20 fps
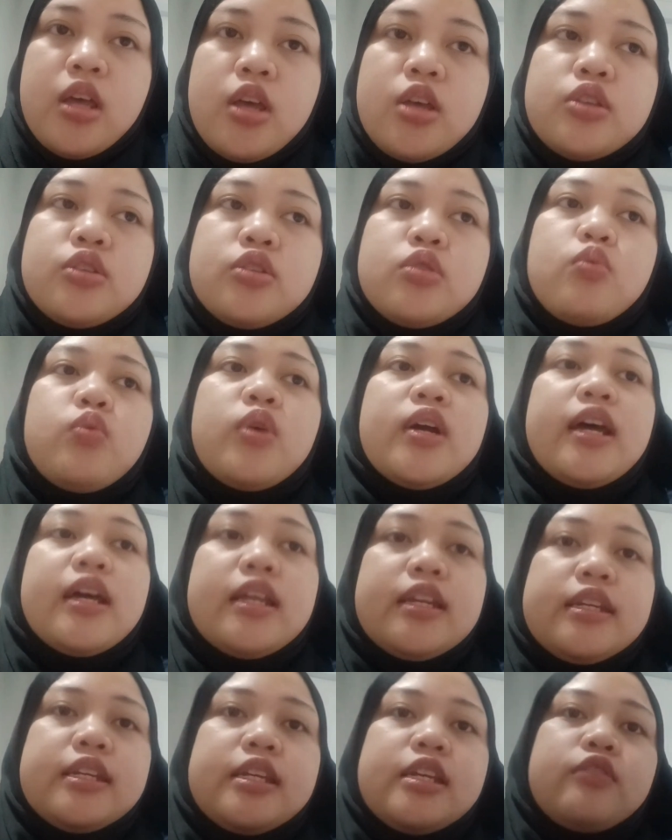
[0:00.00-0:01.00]
So what I
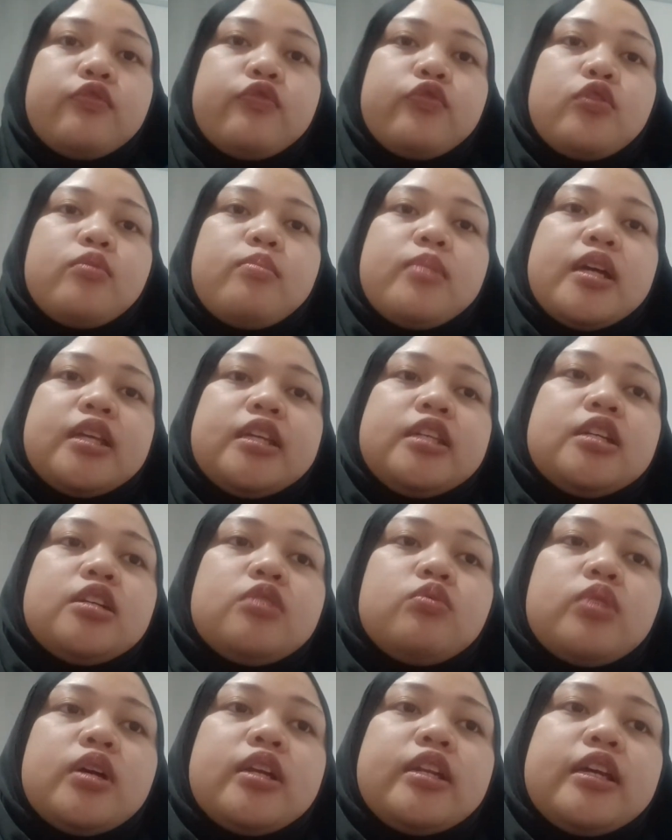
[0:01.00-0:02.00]
did for my year
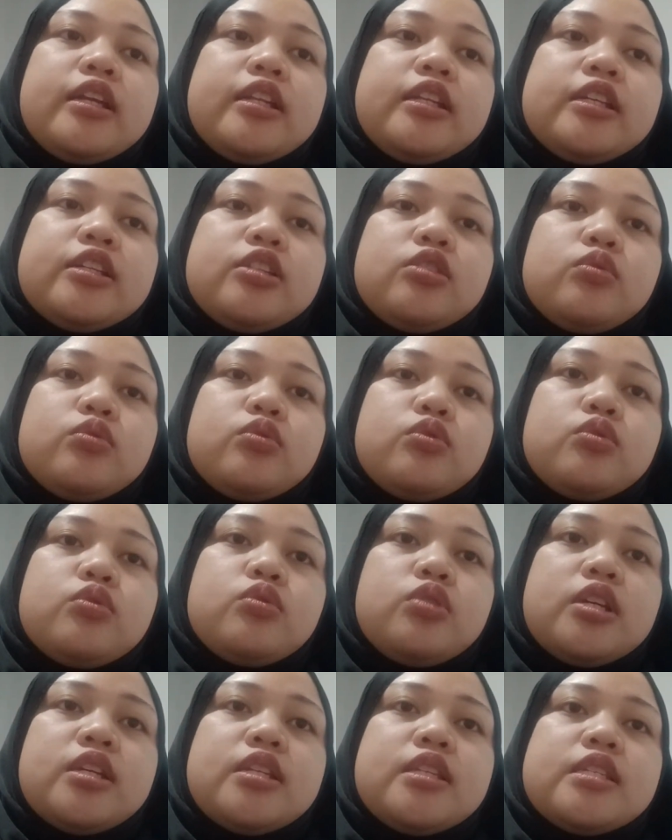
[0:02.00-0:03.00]
1 and year 2
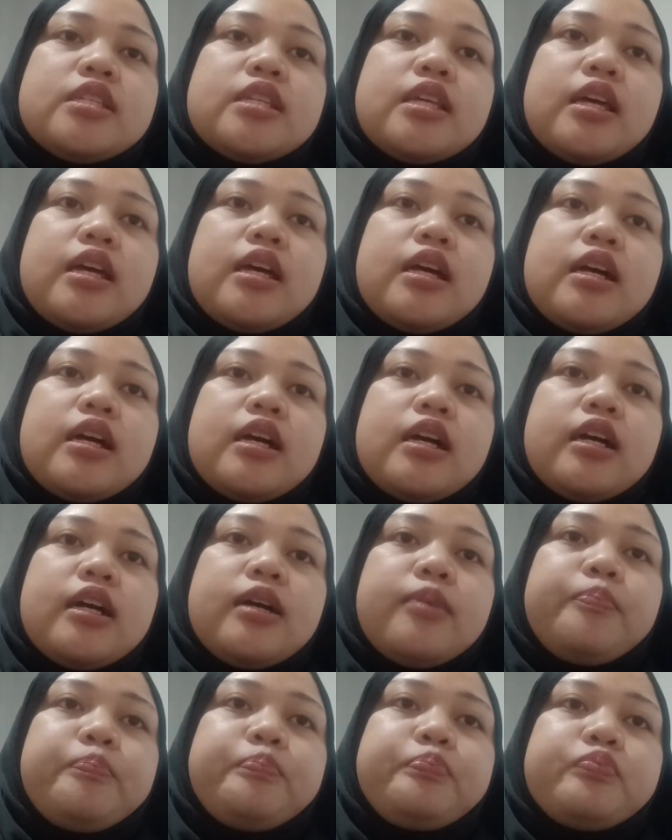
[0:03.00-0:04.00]
students,
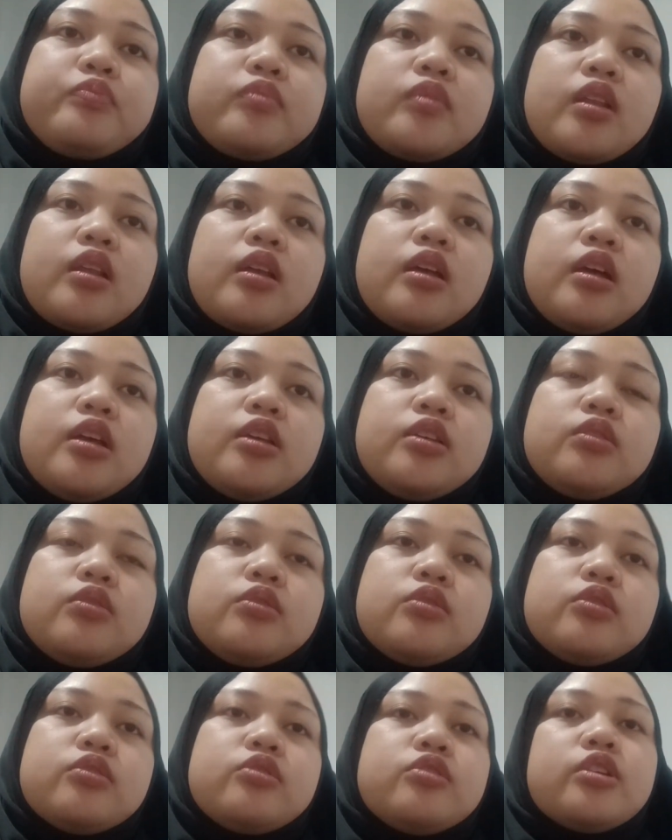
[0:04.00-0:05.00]
I
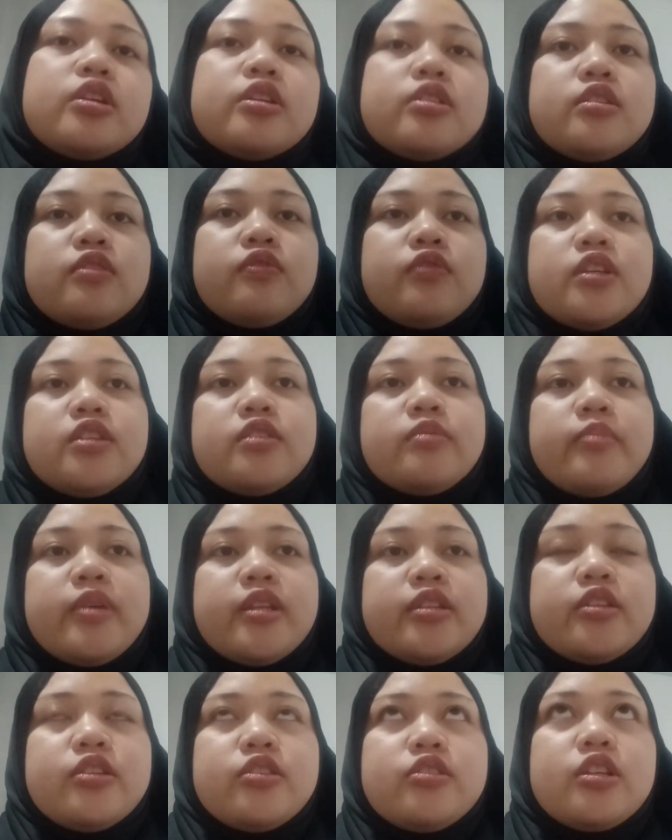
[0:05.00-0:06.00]
use constructivist
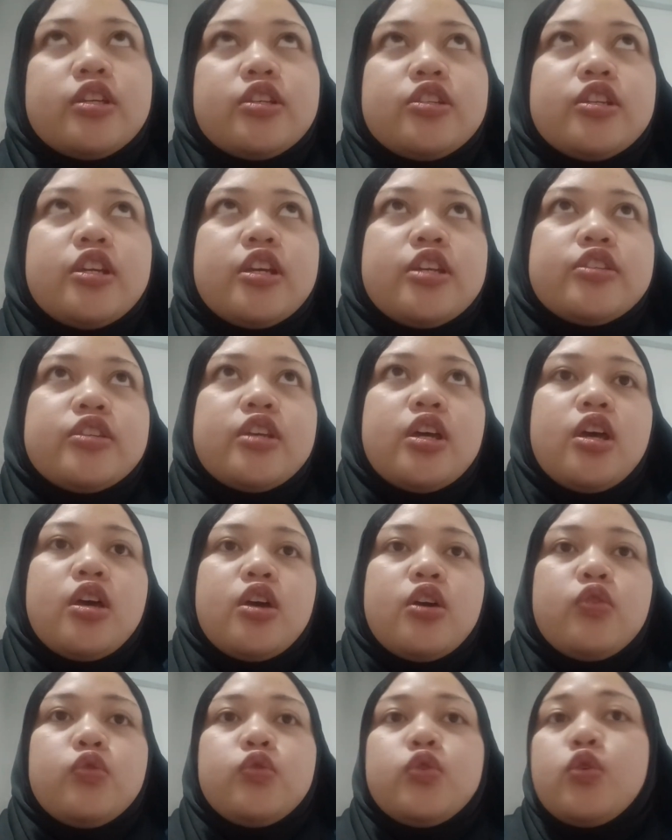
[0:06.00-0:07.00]
methods such as
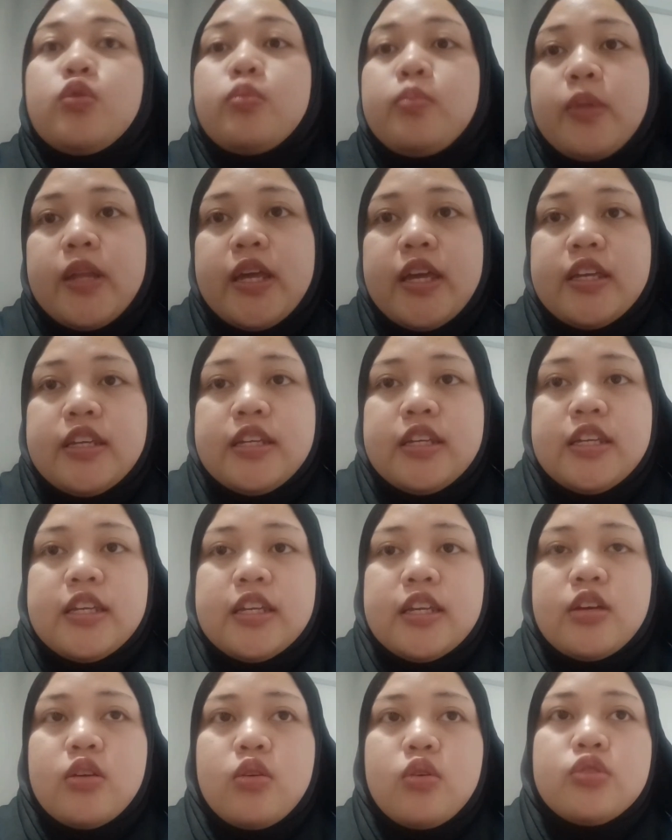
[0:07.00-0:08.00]
role
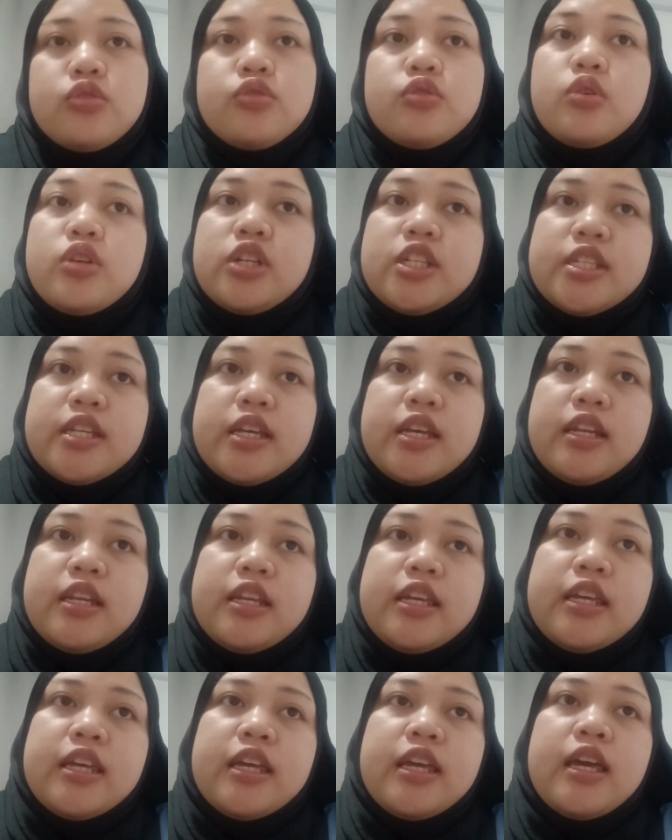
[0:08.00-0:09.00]
playing or
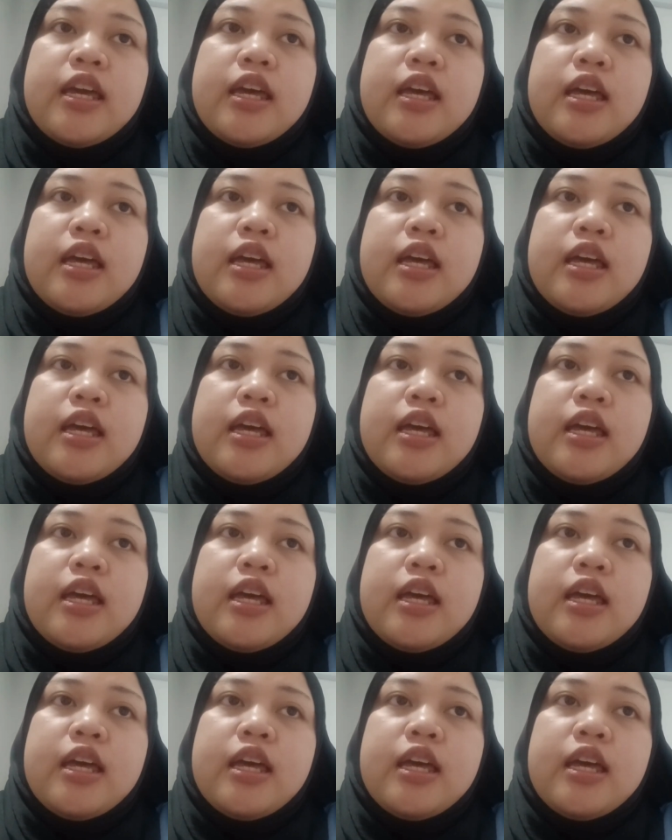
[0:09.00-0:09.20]
storytelling,